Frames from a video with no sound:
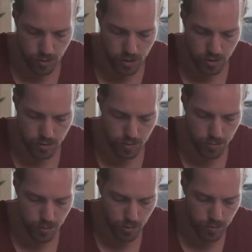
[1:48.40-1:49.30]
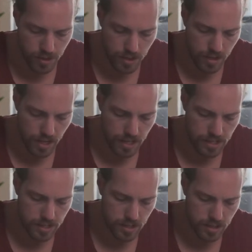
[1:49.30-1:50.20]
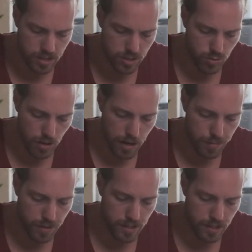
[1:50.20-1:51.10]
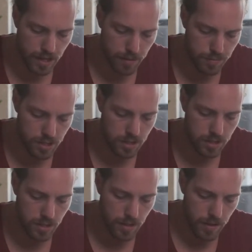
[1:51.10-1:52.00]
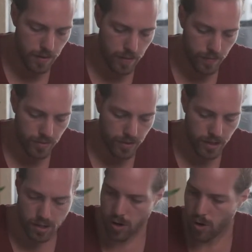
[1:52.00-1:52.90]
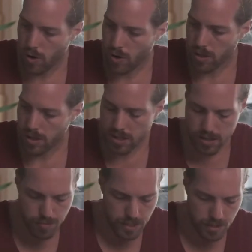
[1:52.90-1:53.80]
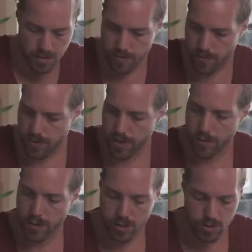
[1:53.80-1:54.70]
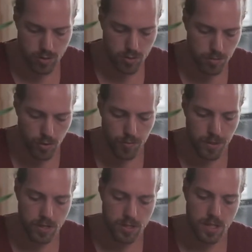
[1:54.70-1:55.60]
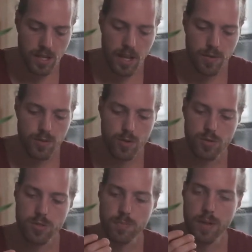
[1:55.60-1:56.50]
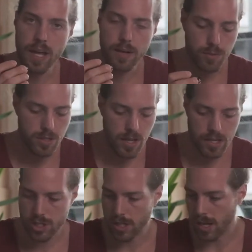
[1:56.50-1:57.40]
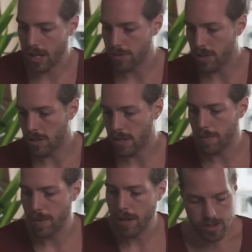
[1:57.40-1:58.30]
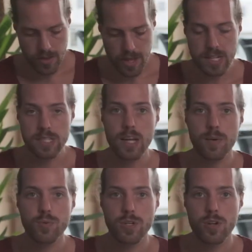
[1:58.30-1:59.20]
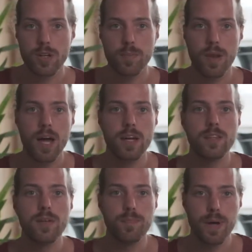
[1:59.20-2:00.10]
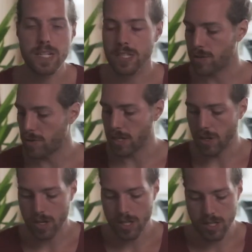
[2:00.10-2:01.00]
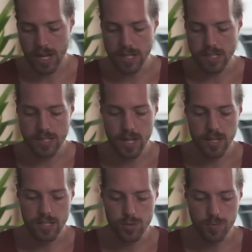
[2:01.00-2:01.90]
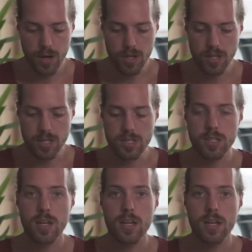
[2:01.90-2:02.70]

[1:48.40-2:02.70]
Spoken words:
we're gonna remove that neck strap clamps. They are a little bit difficult to remove because they have those black protection clamps on them. Next step, we're gonna apply the basic rig on it. I decided to buy this